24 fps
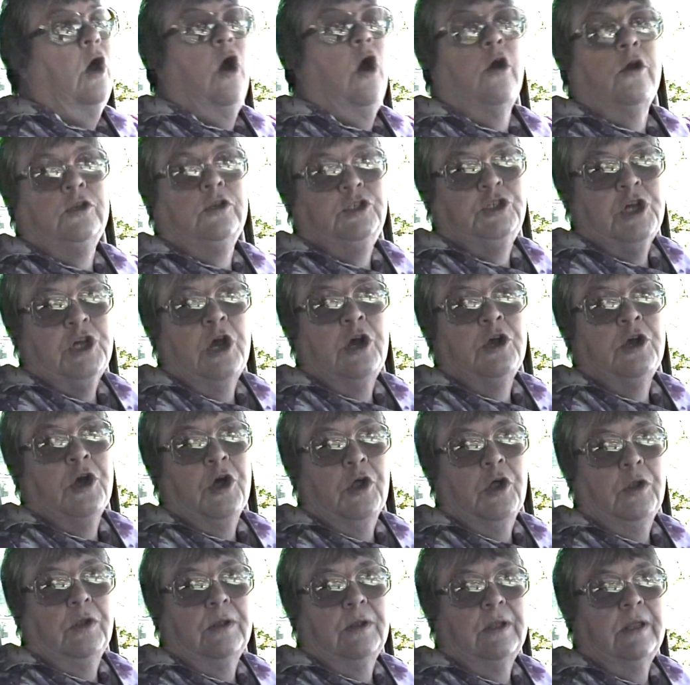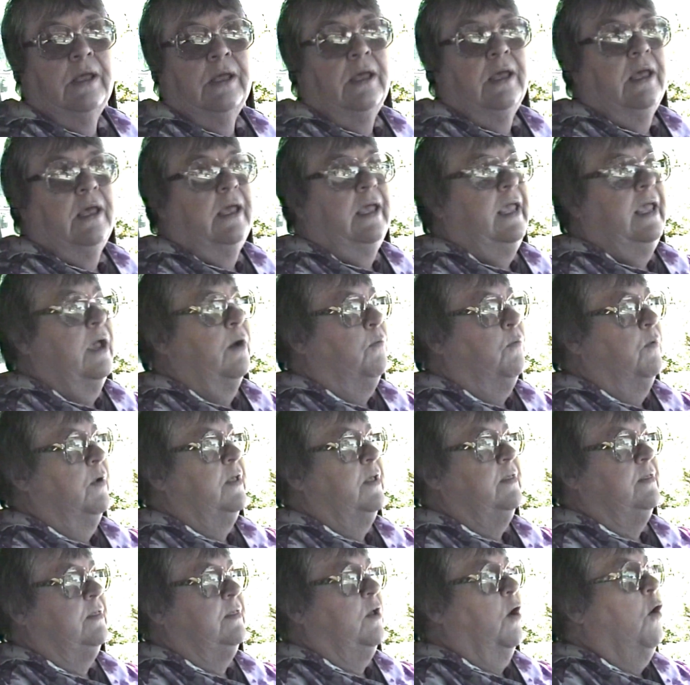our jungle. It
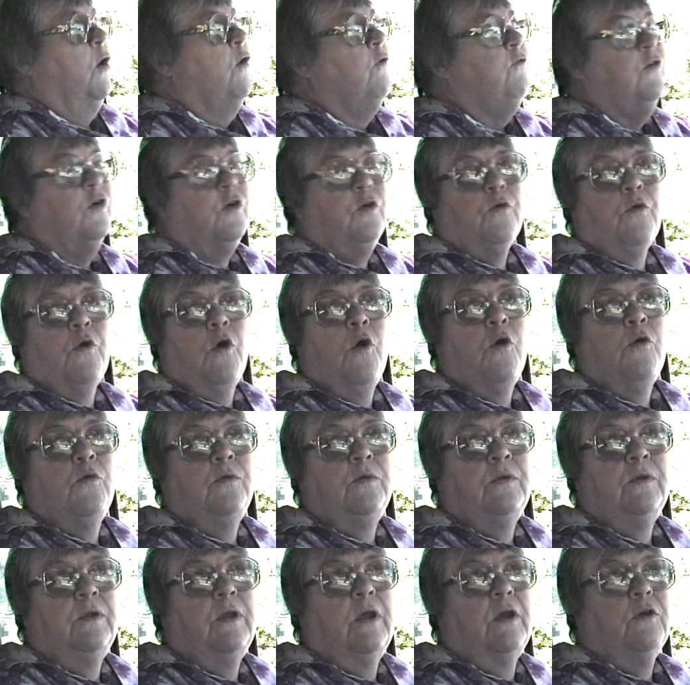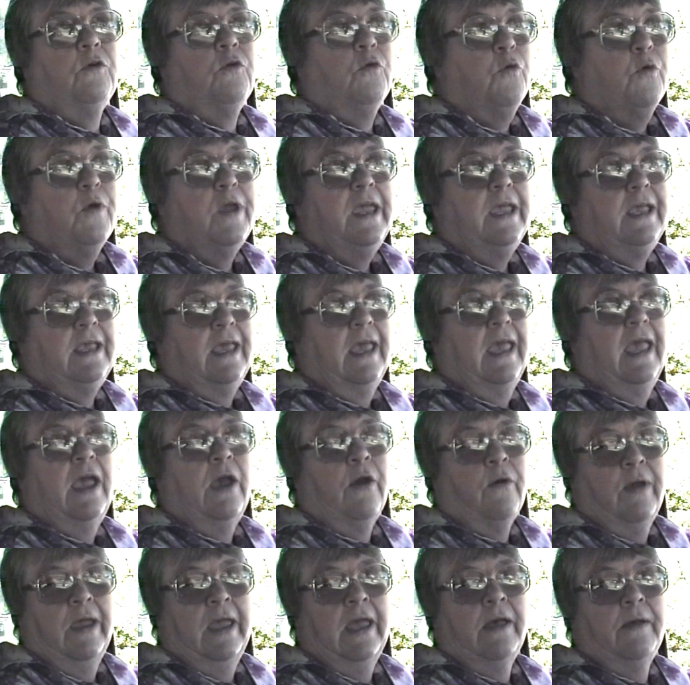was overgrown creek
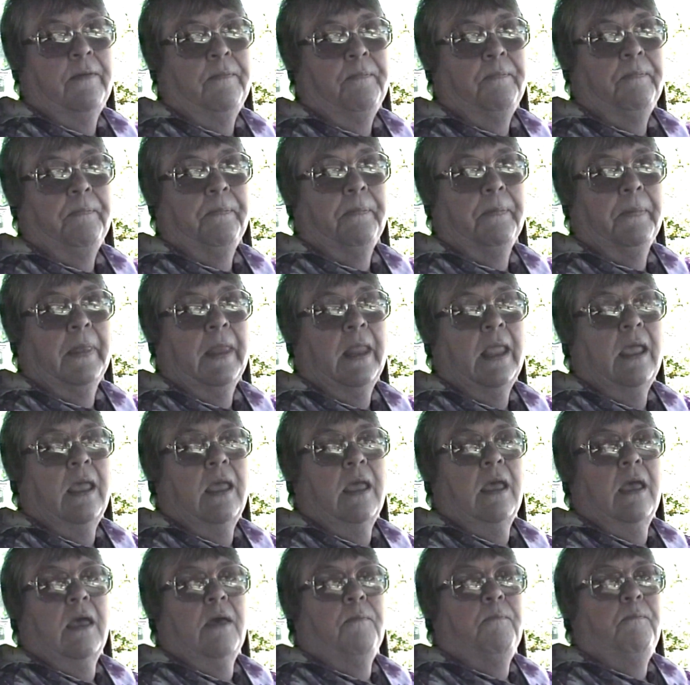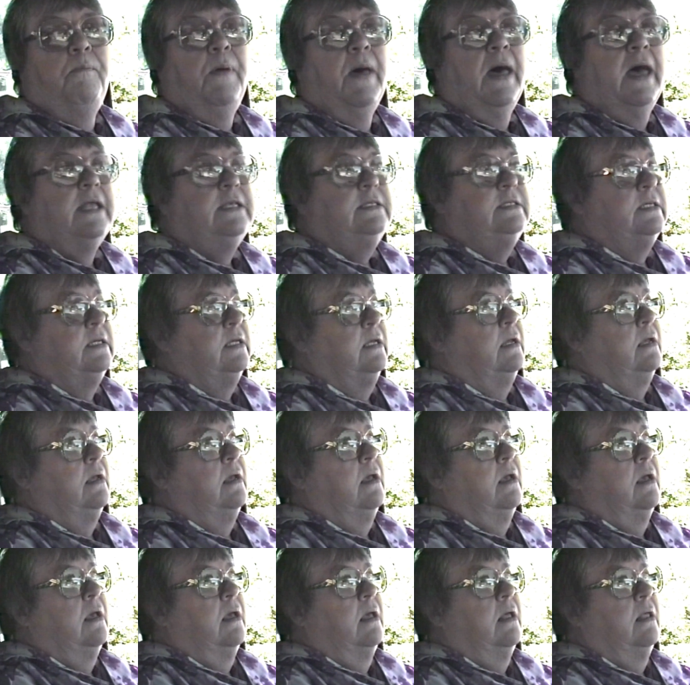area. But
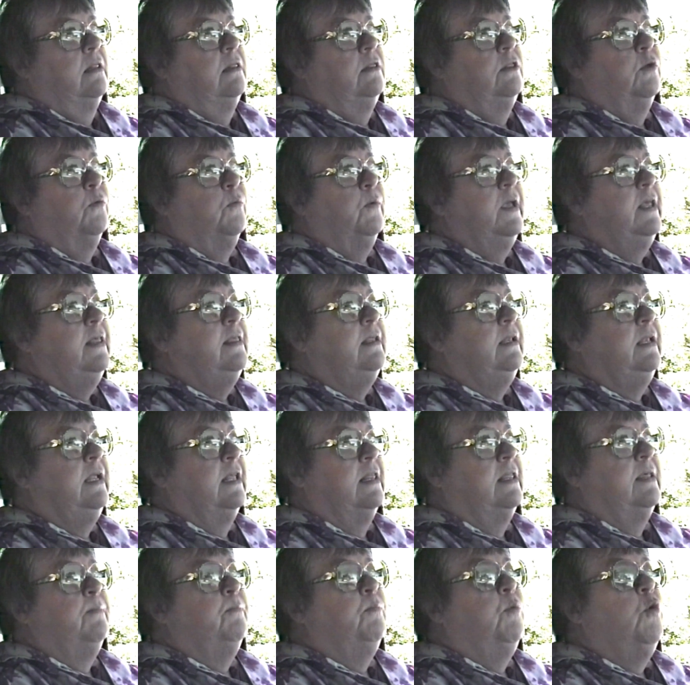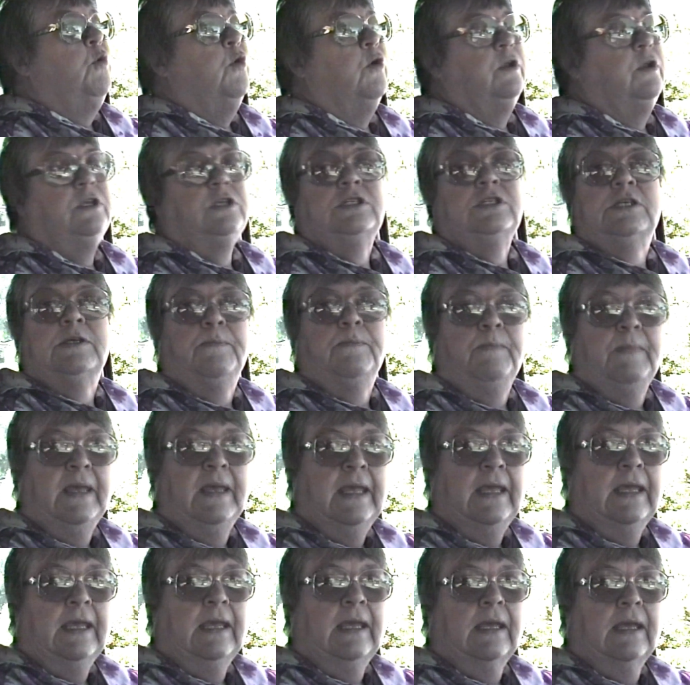the reason it's important to
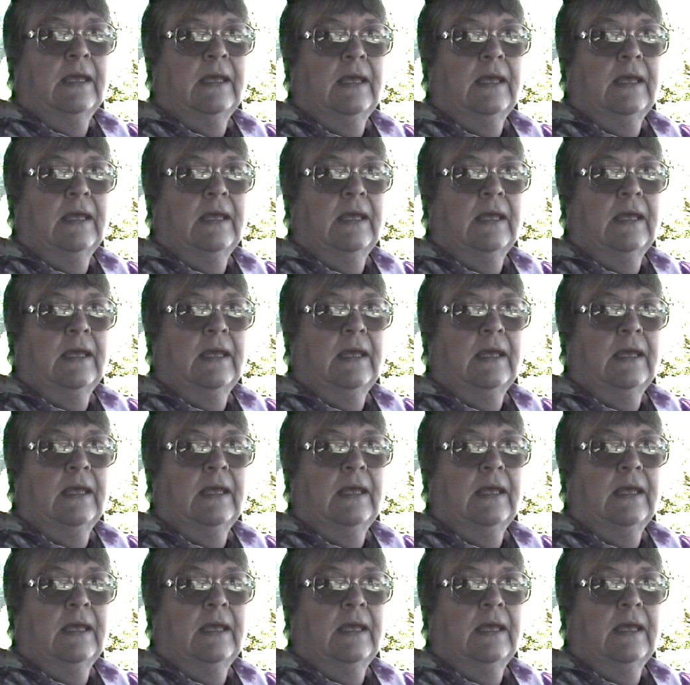me